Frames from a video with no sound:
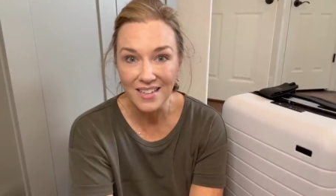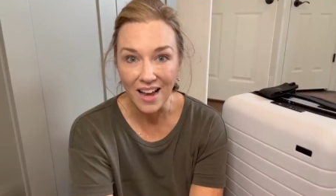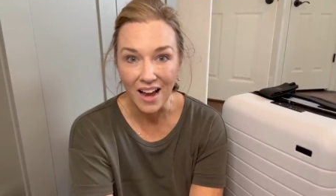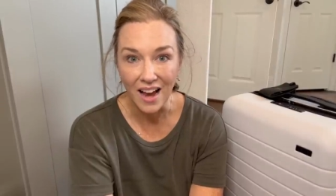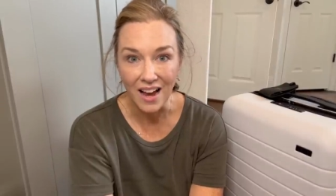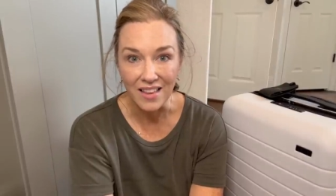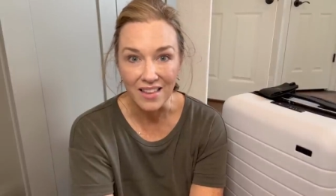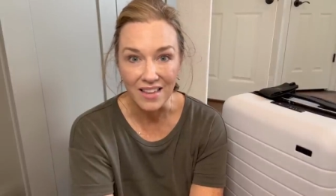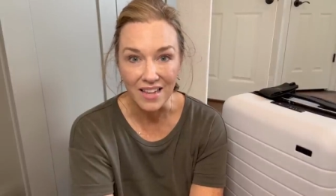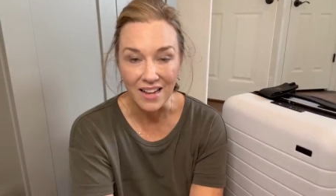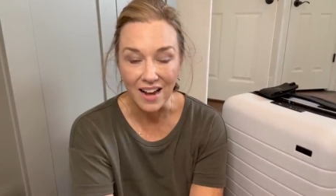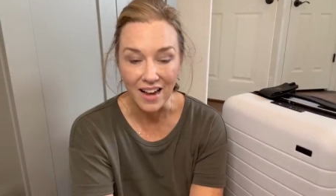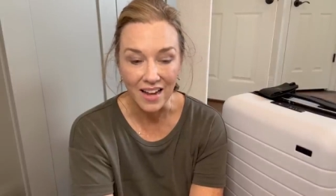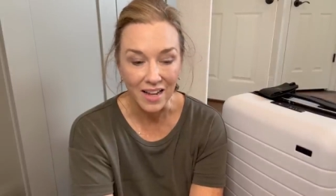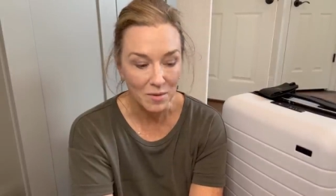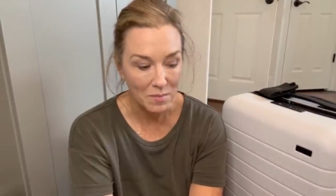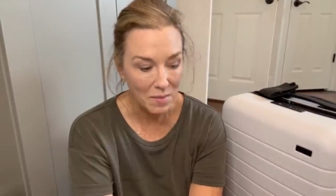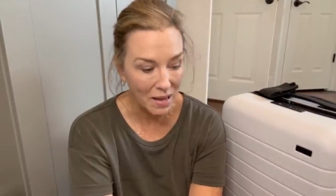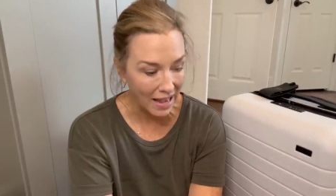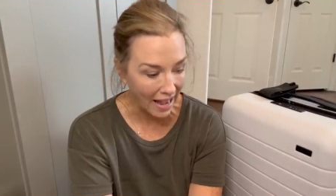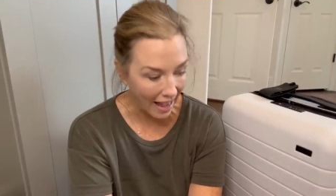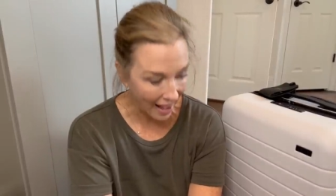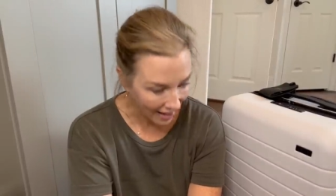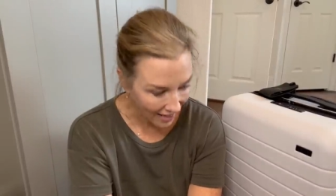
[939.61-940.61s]
I think I can
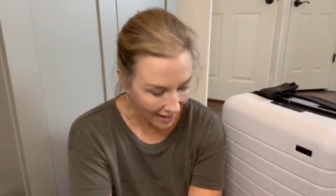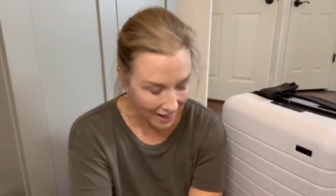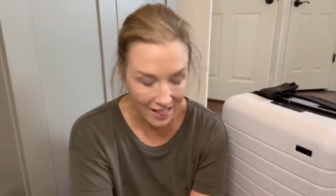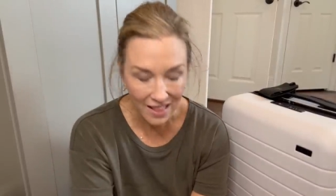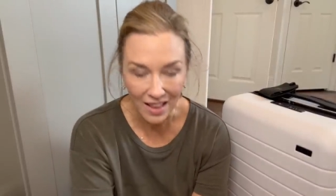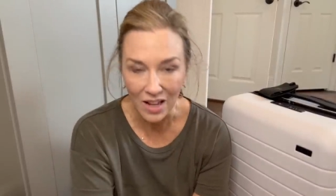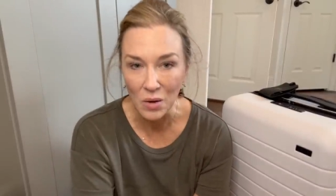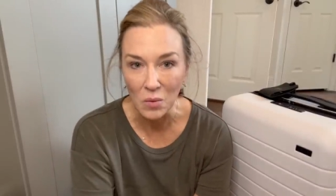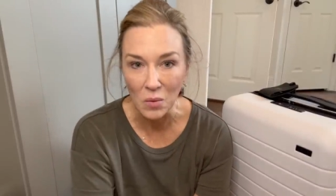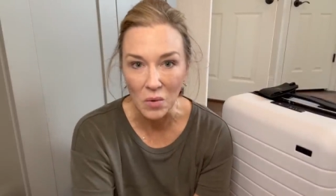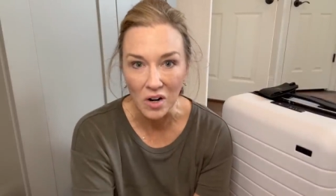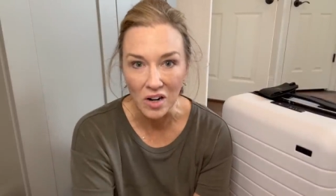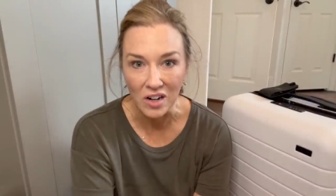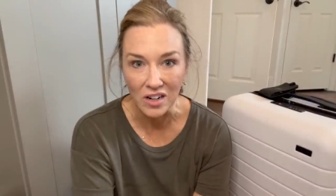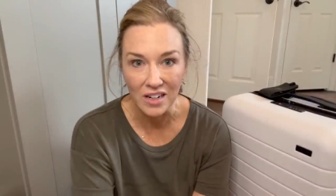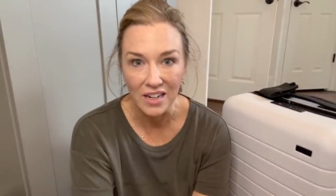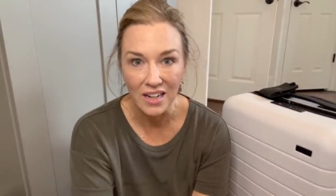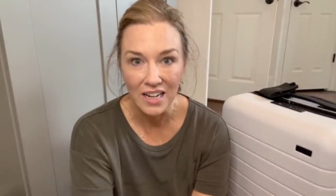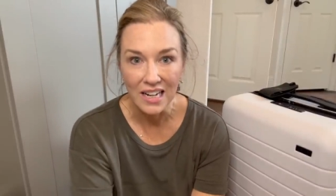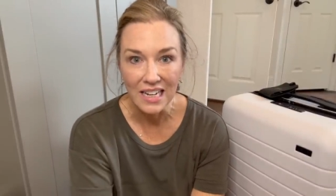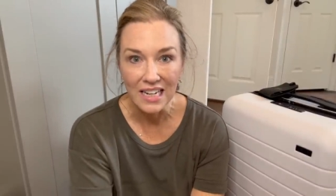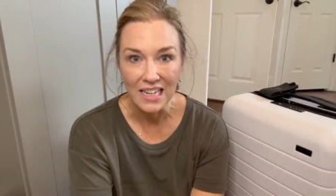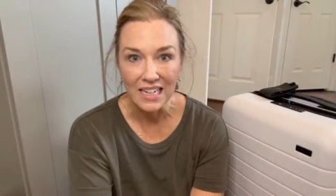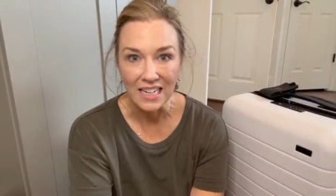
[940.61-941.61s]
make anything work
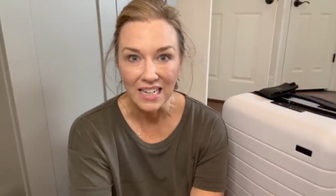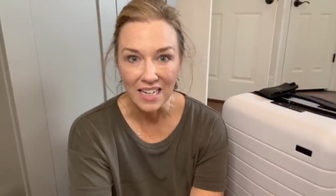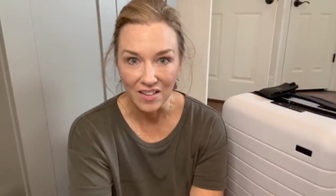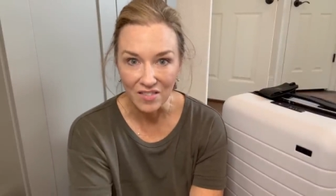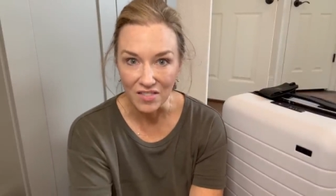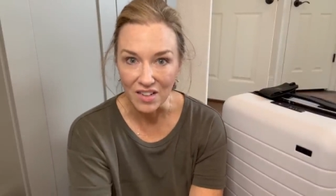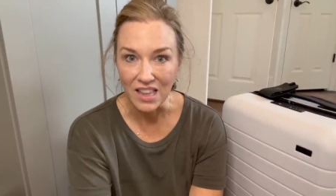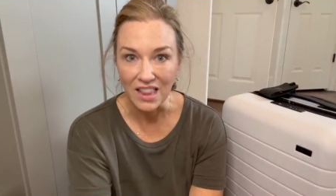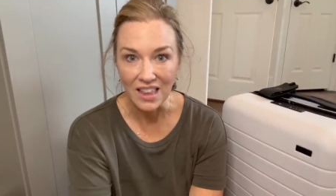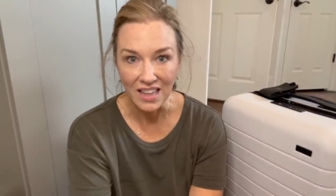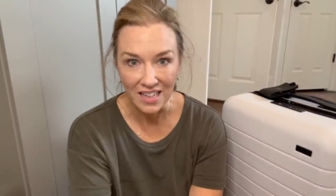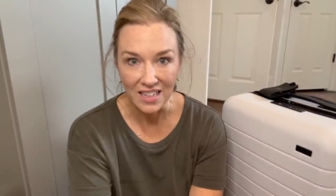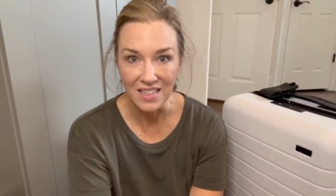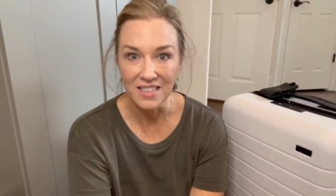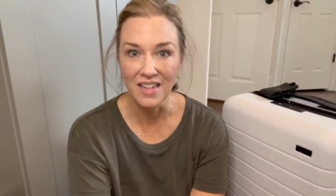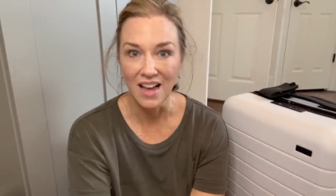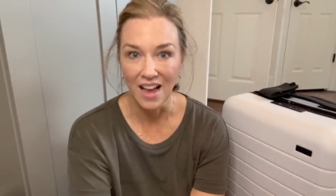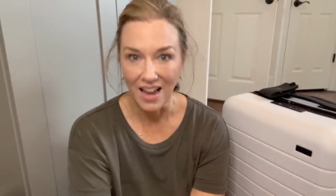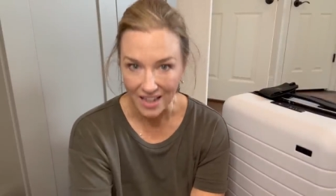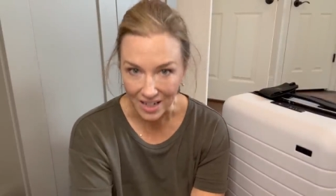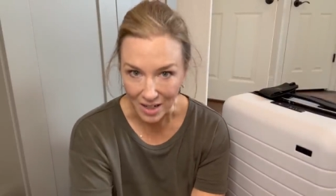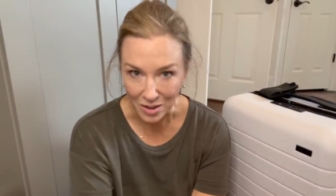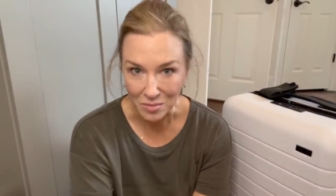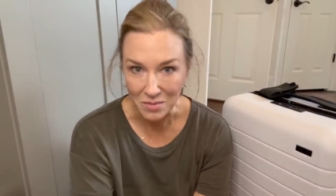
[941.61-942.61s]
given these
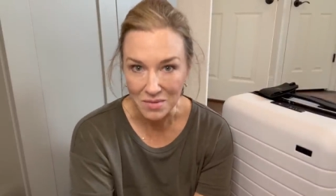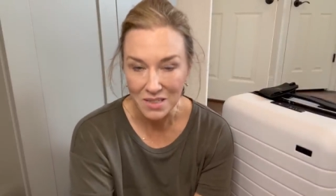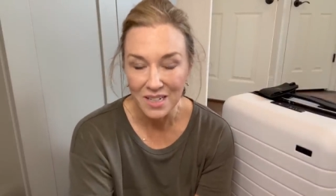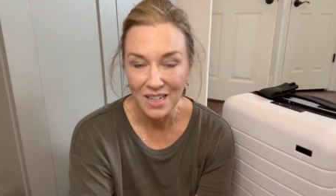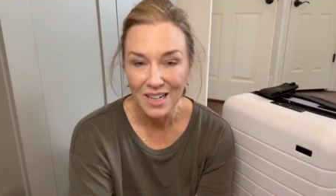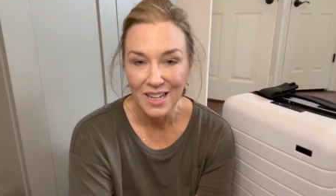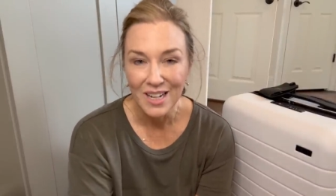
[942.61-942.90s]
items.